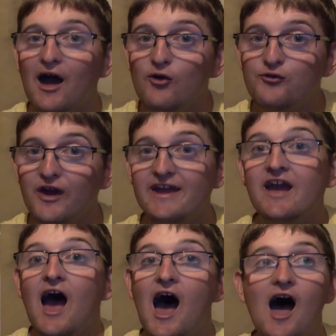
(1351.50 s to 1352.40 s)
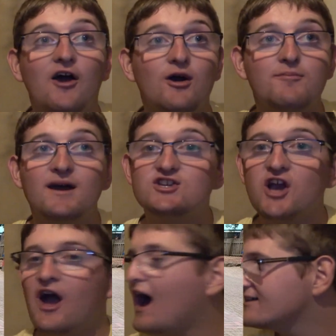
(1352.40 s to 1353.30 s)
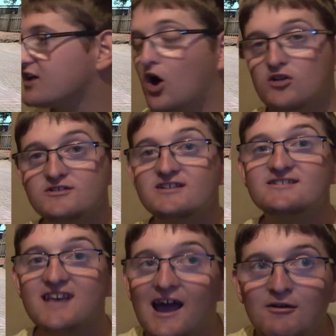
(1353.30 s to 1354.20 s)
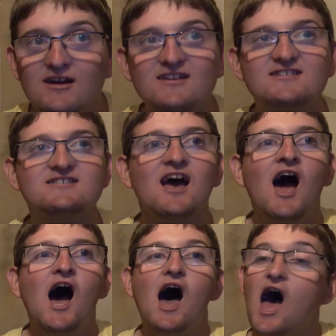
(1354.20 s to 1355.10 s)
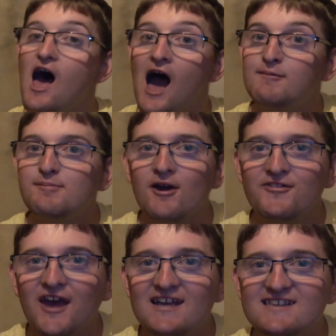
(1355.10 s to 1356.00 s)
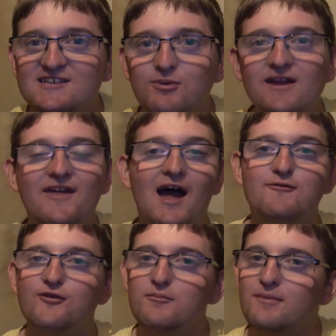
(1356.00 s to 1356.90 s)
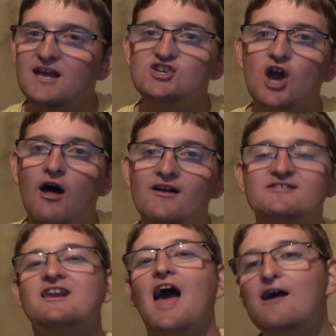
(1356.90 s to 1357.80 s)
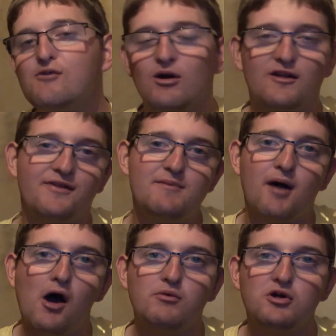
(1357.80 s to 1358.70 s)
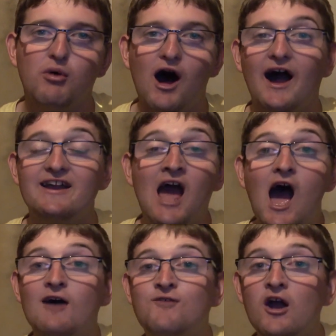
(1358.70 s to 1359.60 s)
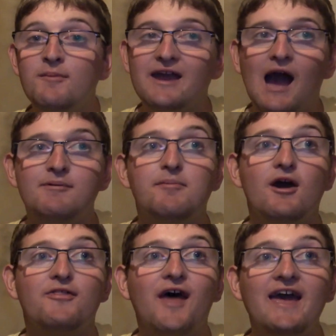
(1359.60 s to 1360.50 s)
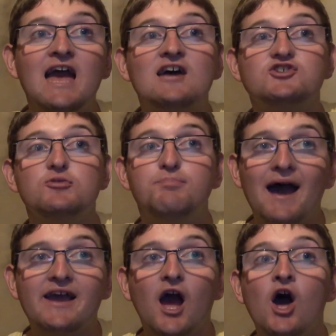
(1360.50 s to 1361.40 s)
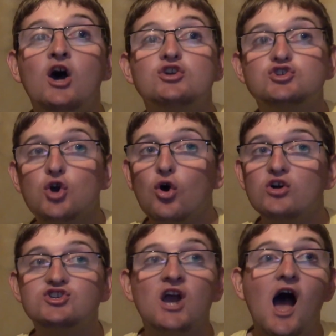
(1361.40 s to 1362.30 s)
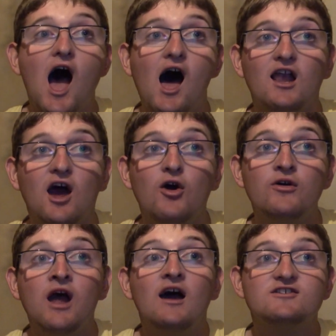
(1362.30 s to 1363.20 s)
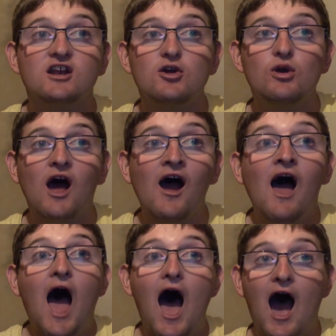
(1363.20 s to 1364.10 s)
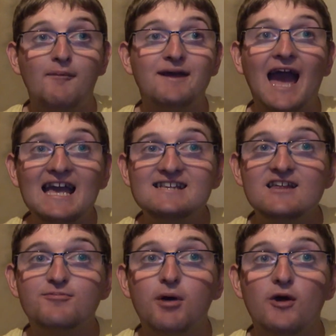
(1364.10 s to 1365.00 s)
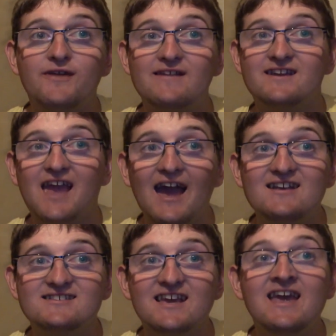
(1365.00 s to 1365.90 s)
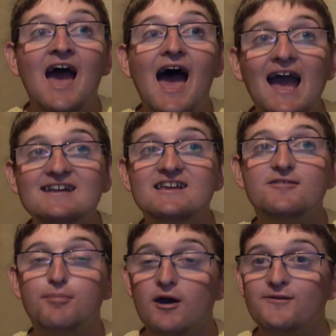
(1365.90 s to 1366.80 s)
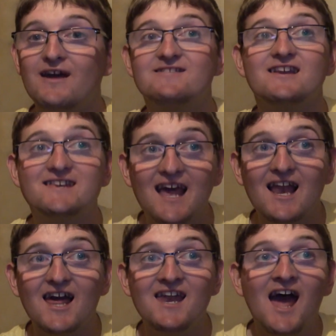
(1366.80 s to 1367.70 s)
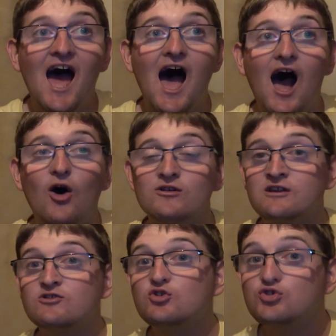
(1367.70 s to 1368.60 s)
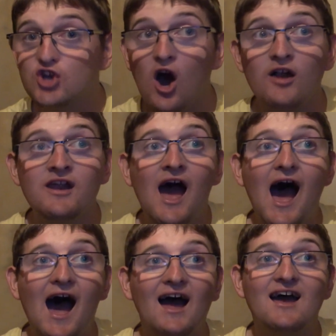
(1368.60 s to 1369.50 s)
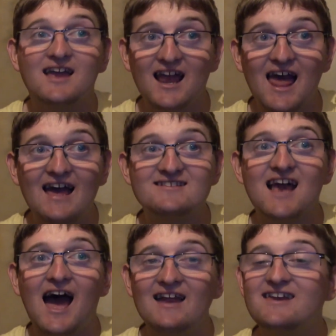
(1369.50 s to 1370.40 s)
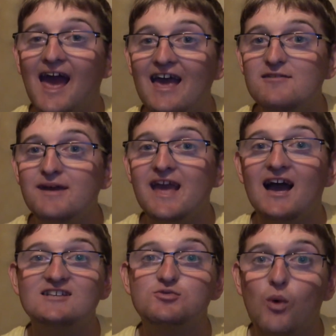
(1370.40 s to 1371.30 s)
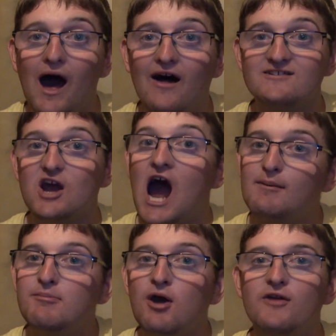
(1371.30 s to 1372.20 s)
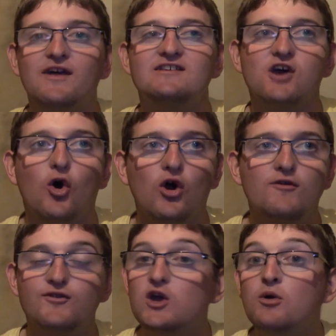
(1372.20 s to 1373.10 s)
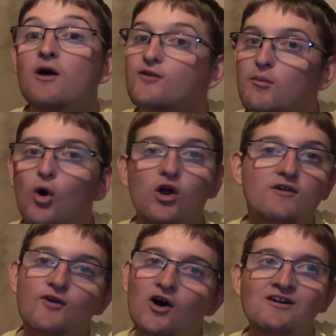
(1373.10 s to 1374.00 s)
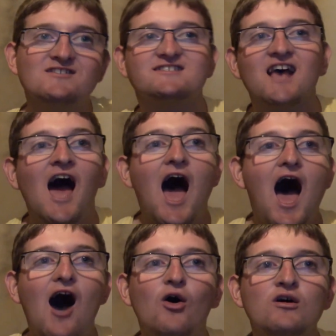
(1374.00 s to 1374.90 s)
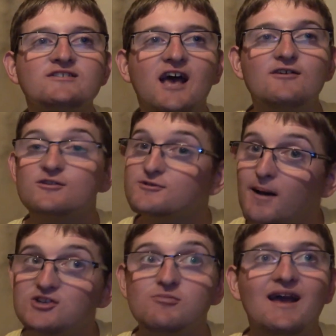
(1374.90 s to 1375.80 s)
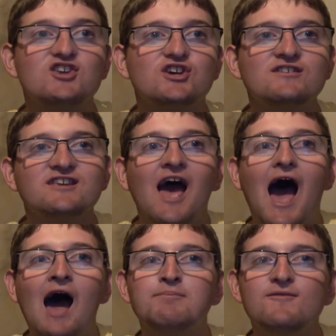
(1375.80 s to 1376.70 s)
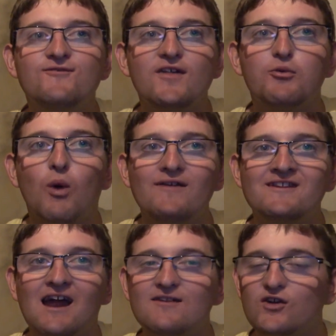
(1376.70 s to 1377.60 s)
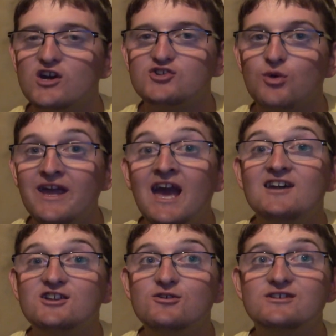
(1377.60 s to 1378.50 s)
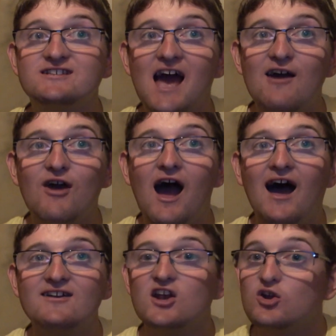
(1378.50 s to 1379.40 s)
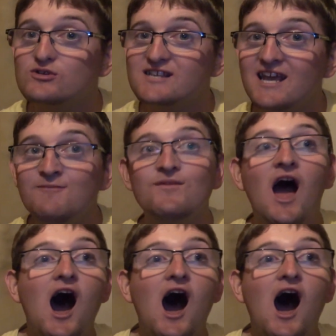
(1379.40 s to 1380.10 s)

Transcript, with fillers: Alfie, uh, who had a picture at Alton Towers. Uh, happy birthdays this week then from me, Charlotte, and everyone at Theme Park Worldwide. A very big happy birthday to Becca, George, uh, Lone, to Lula. Uh, happy 18th birthday to Casey, 18th birthday to Dylan, uh, also to John, uh, Colette and Amy as well. So happy birthday to all of you from all of us. Uh, also some special mentions, a happy fifth wedding anniversary to Sarah and Lucy.